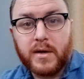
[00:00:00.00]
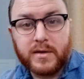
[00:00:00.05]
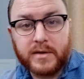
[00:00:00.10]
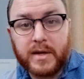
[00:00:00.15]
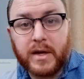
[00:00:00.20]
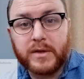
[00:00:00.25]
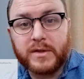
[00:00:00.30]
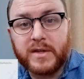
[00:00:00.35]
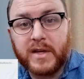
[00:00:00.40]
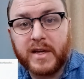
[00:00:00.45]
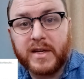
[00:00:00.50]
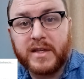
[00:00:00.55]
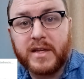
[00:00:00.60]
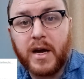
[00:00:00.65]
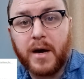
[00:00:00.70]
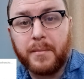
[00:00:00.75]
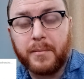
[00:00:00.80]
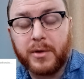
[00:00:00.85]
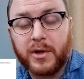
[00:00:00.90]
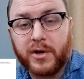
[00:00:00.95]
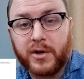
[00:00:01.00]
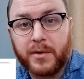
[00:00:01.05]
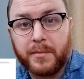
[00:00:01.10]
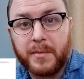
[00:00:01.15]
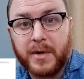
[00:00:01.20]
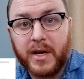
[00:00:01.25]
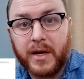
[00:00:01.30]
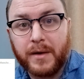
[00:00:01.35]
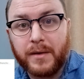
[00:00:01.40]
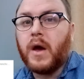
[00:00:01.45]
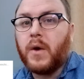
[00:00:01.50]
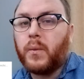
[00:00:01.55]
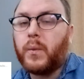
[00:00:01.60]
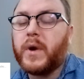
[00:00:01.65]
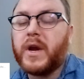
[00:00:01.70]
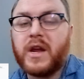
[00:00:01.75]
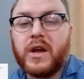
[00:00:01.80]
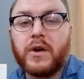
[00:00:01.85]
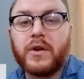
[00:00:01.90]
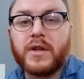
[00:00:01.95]
Sounds like Tumblr to me.
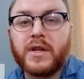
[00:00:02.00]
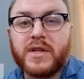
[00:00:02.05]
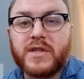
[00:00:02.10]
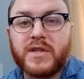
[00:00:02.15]
We hear the